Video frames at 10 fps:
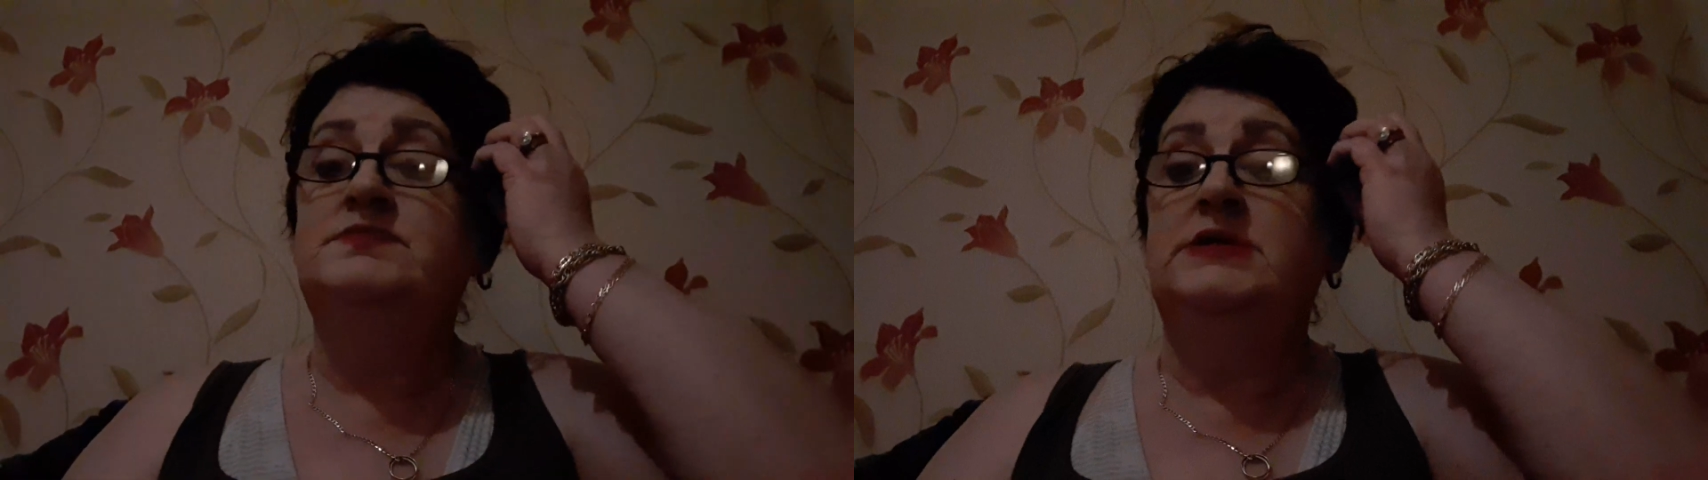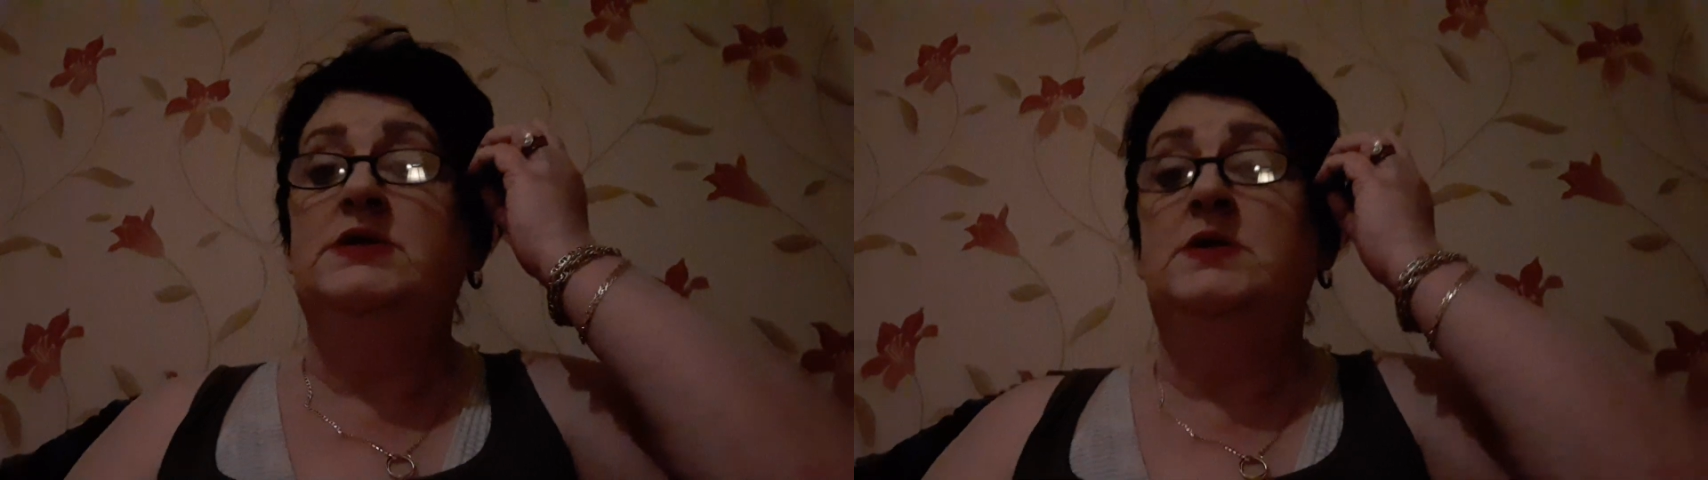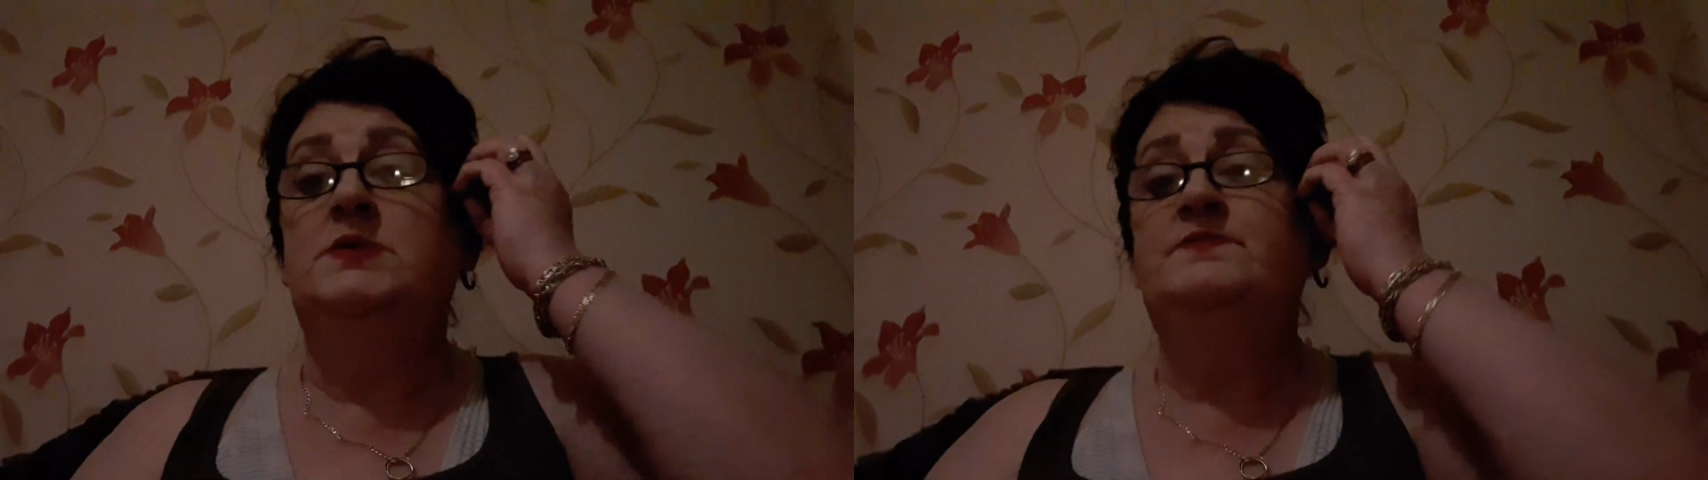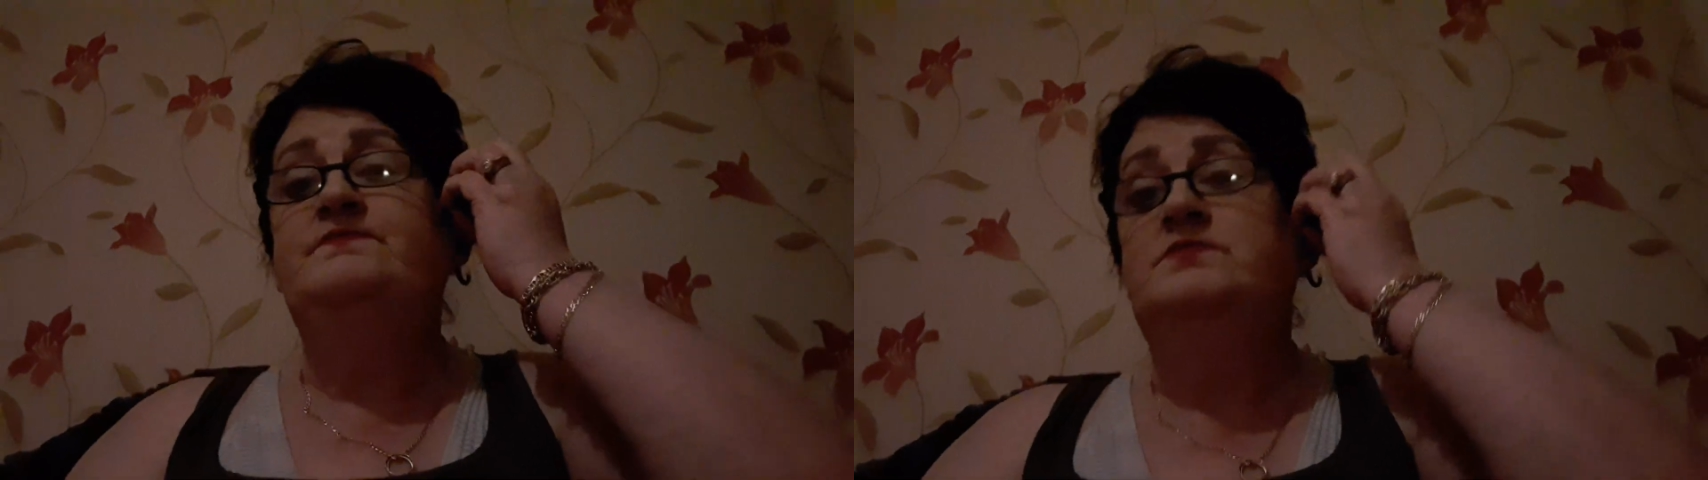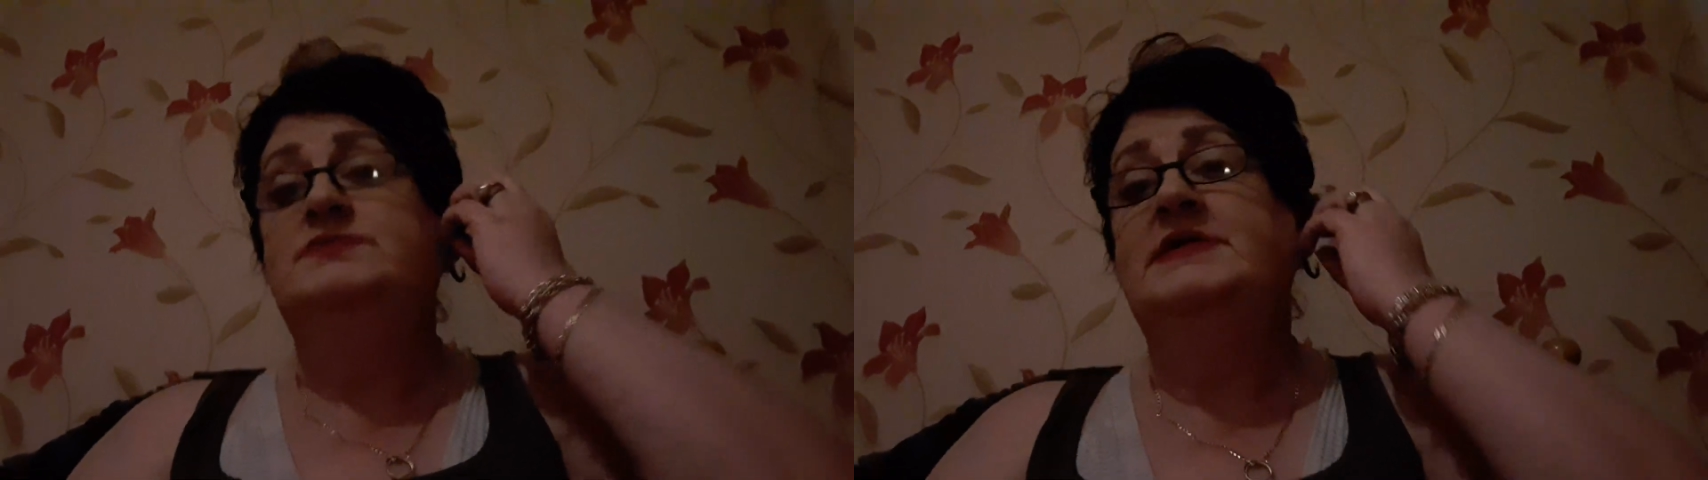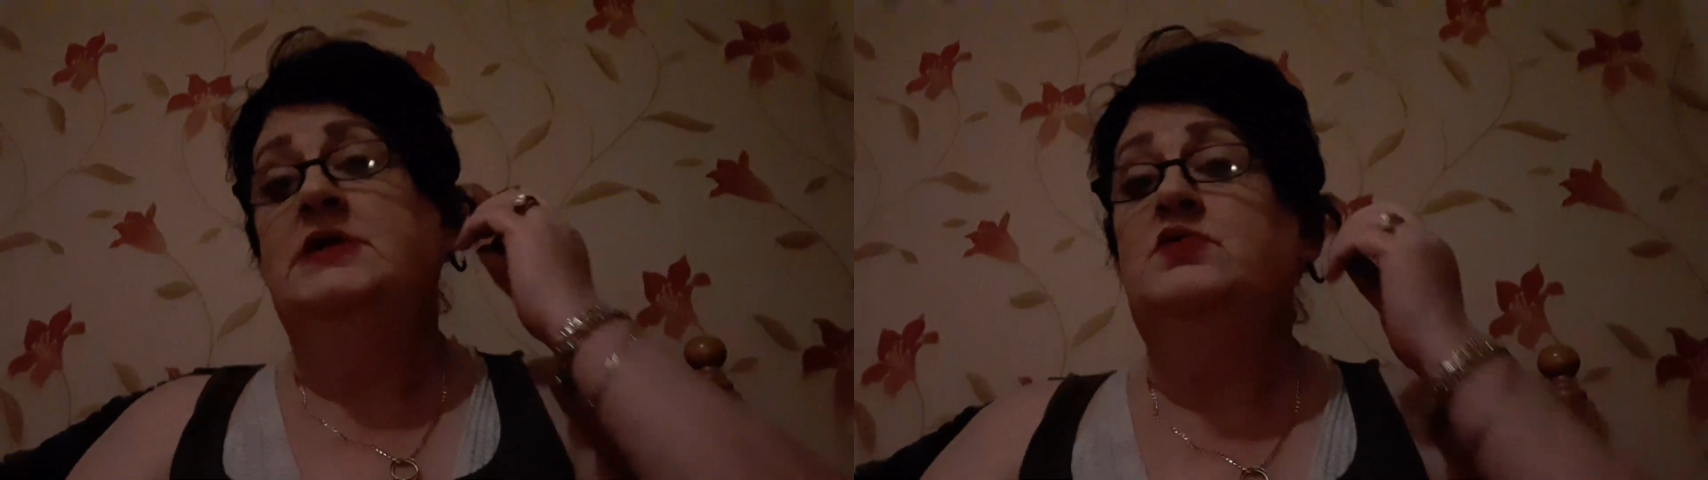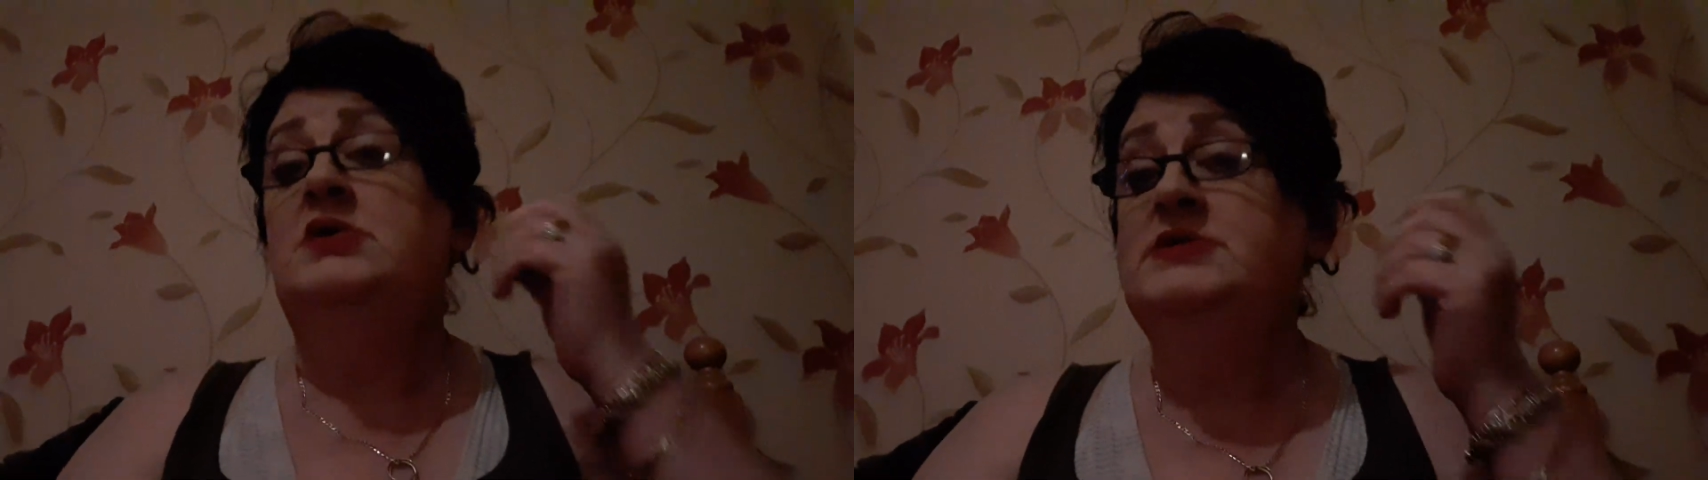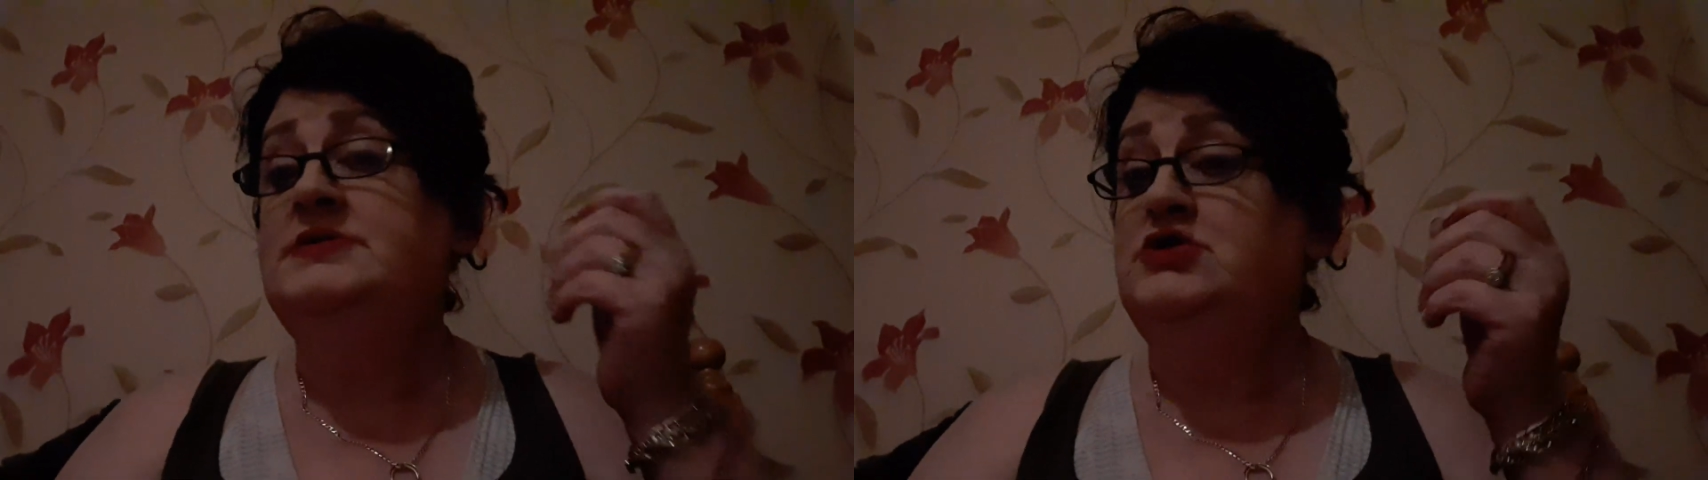you know, take a
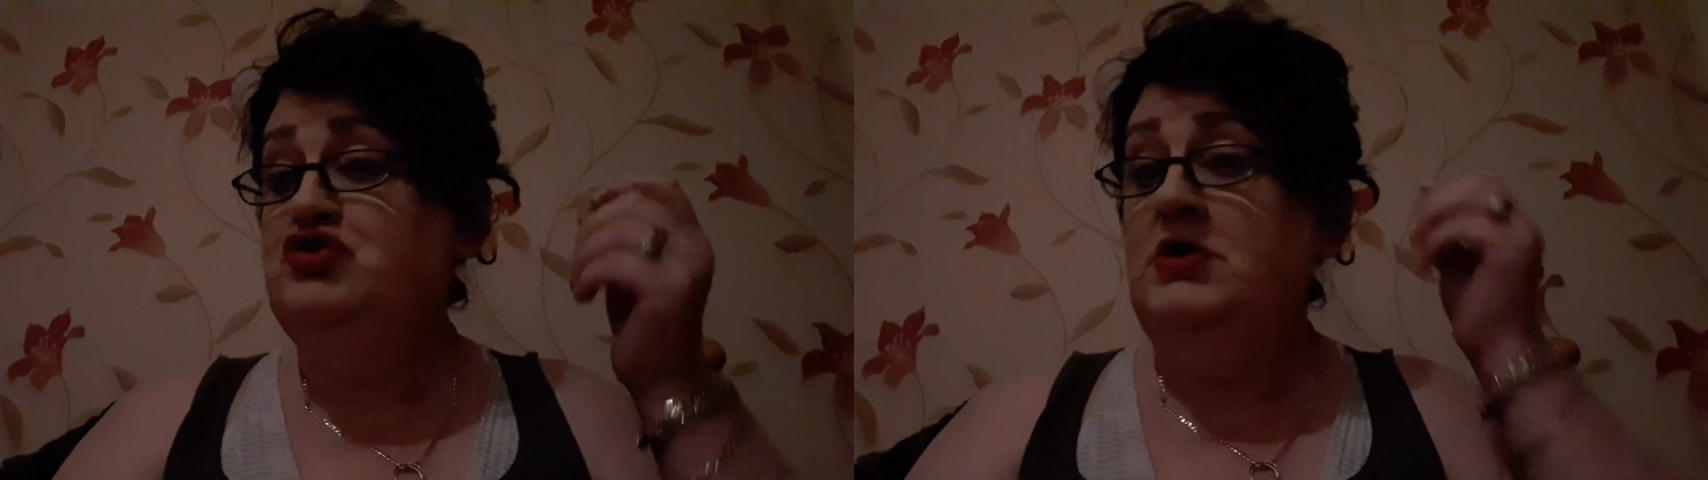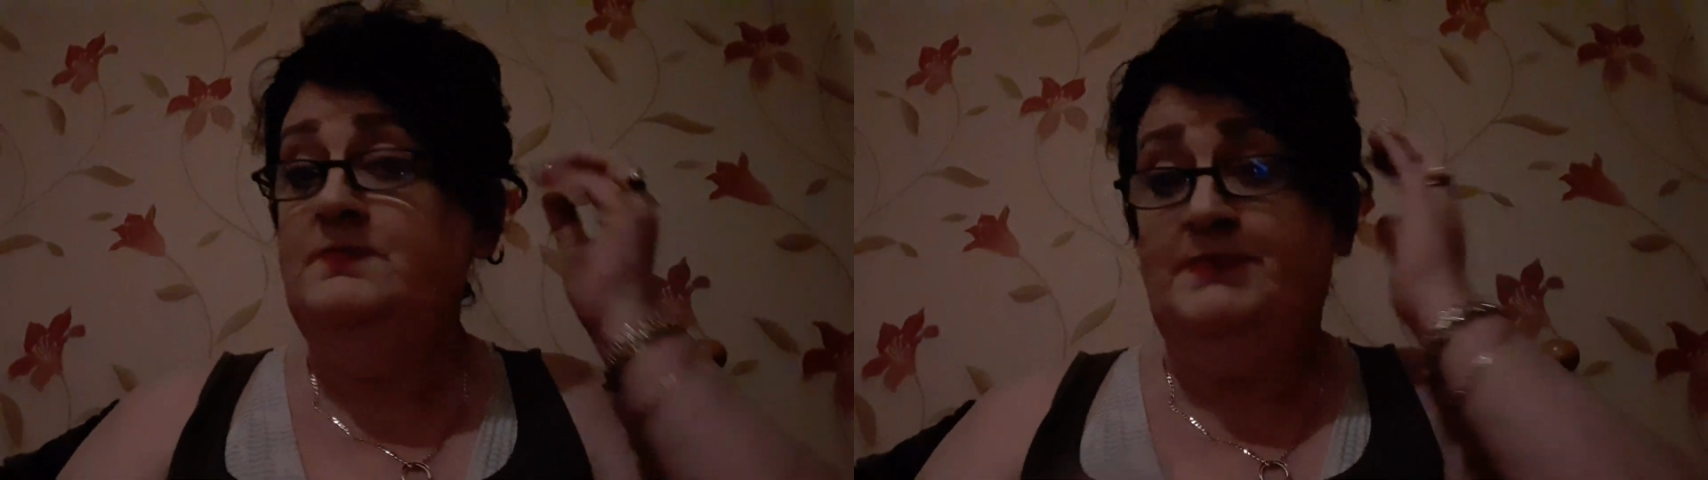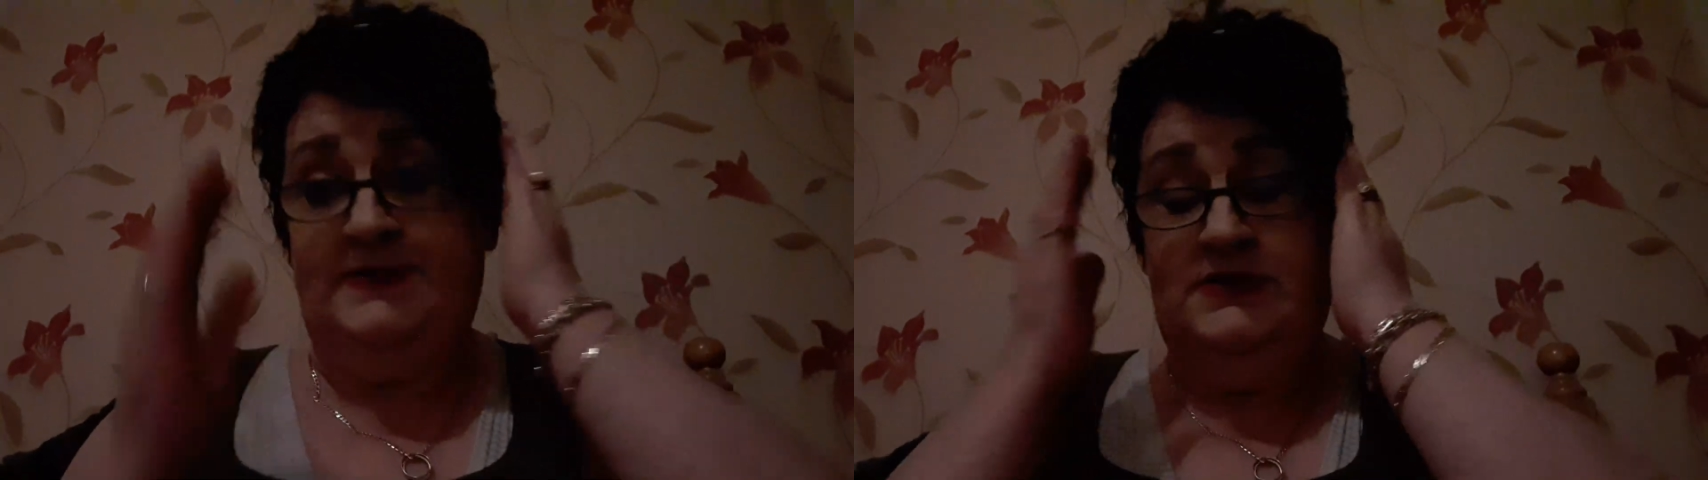run and a jump,